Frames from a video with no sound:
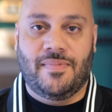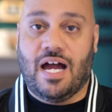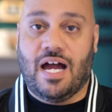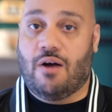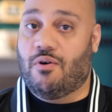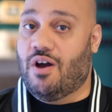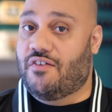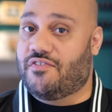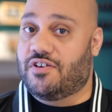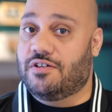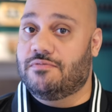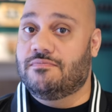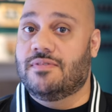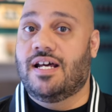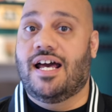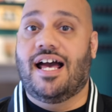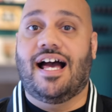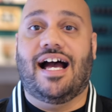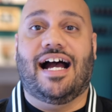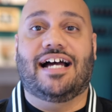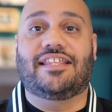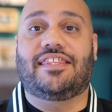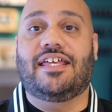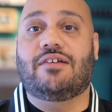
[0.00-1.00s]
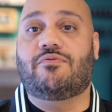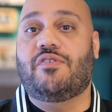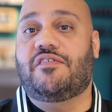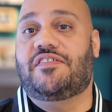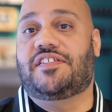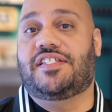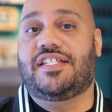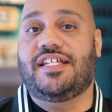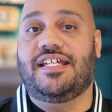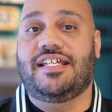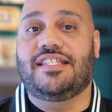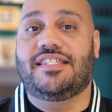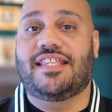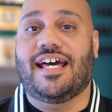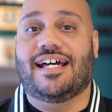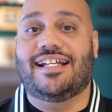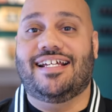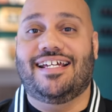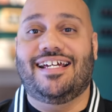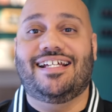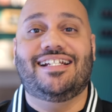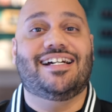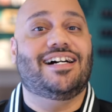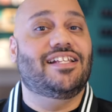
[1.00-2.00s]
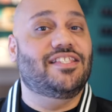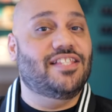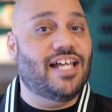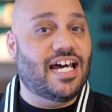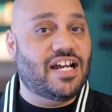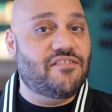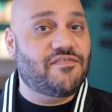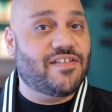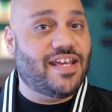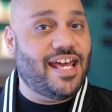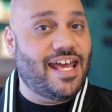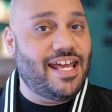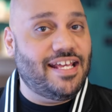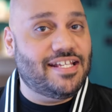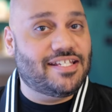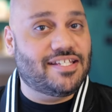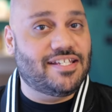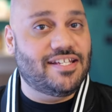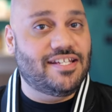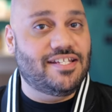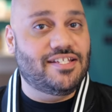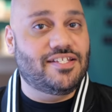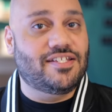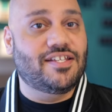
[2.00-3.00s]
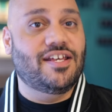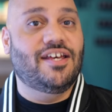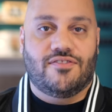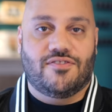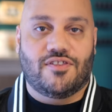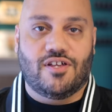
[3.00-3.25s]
However, I think we've seen that in a lot of cases,